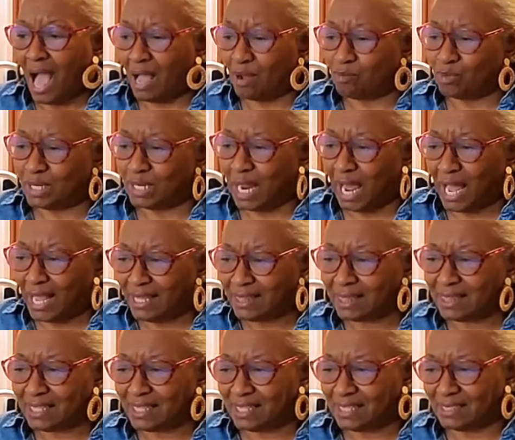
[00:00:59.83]
uh, when I
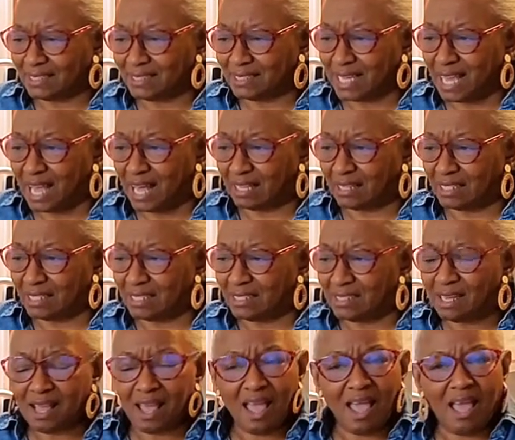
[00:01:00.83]
think
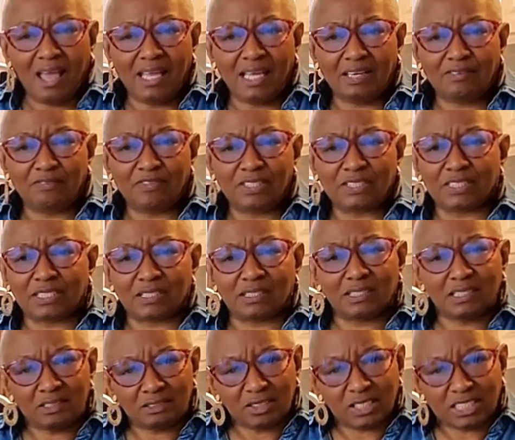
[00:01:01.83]
salad, if it's
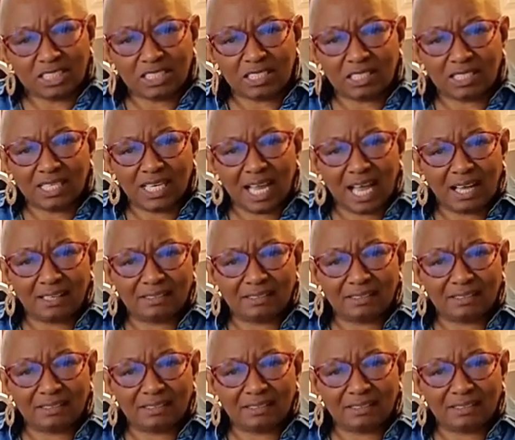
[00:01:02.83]
a little chilly